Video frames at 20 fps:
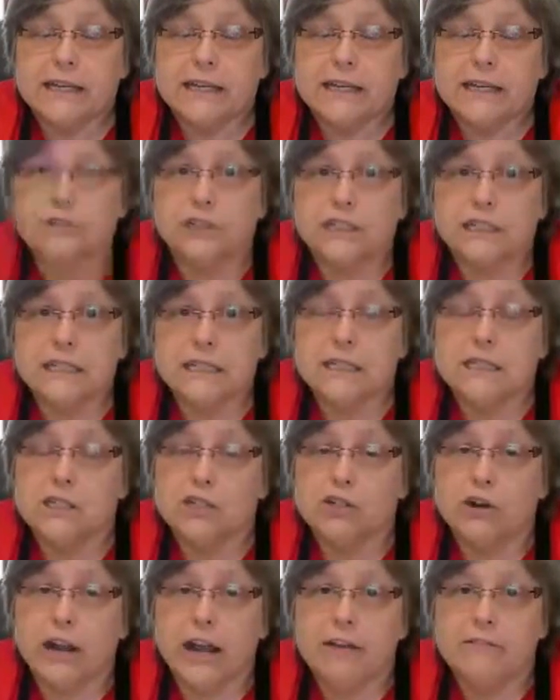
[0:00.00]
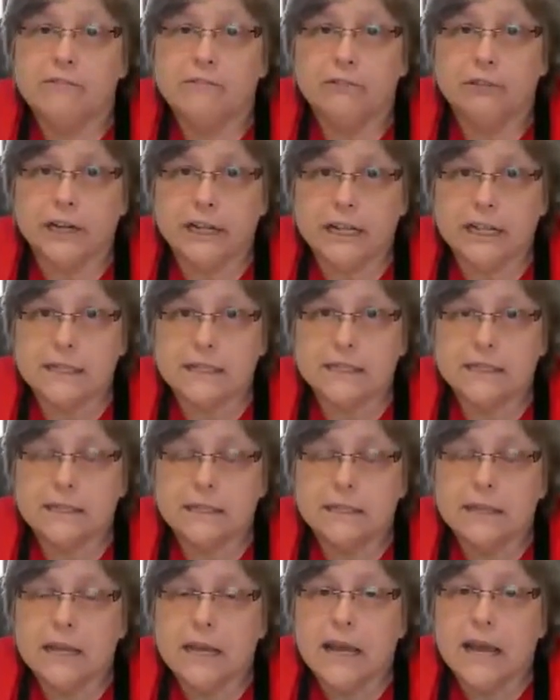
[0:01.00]
for Liz's Craft Friends,
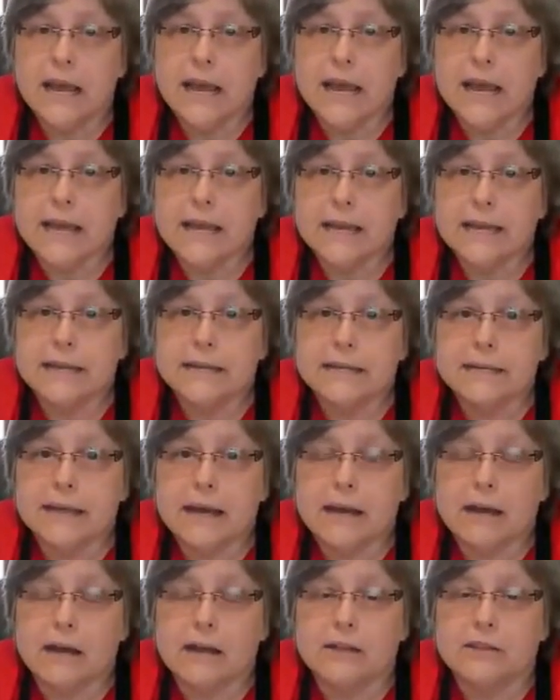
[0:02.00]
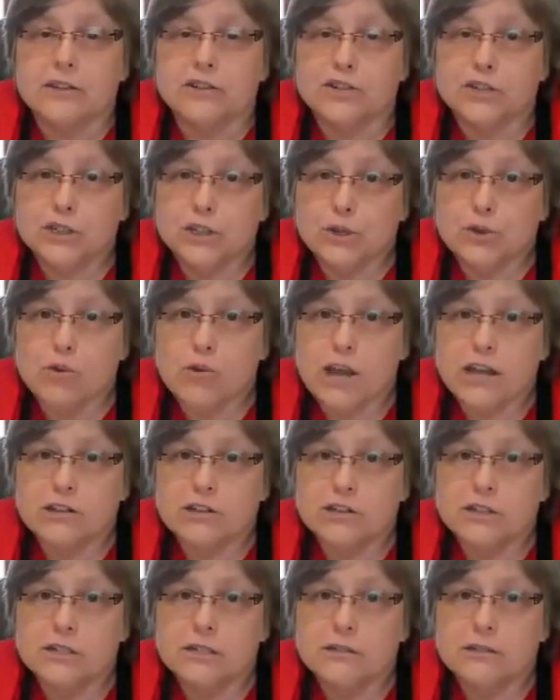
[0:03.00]
and there's 2
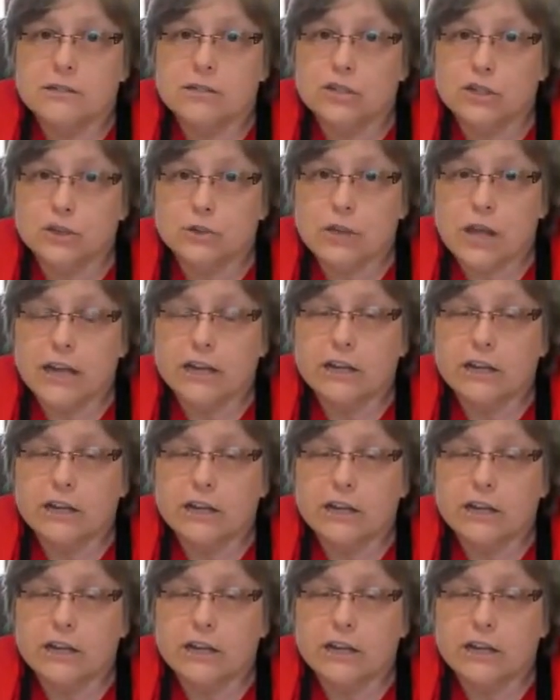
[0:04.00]
questions. Do you like